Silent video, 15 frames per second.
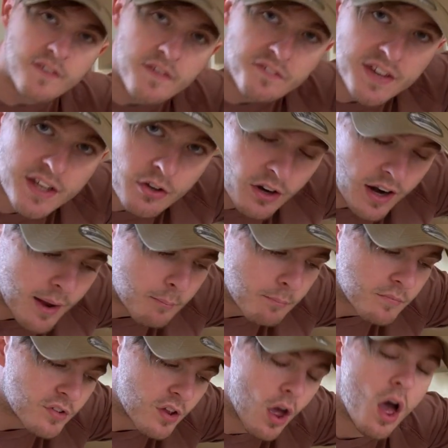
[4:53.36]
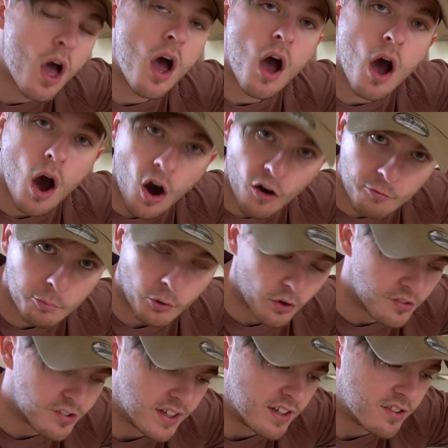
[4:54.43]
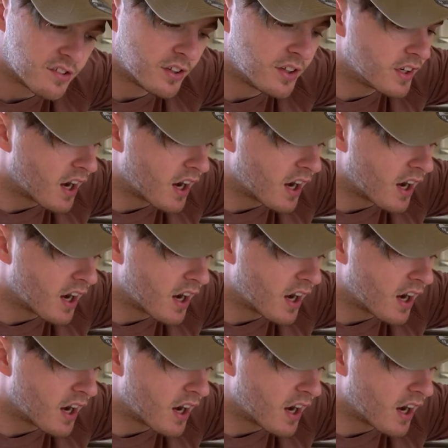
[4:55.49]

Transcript: fifty grams of protein. So you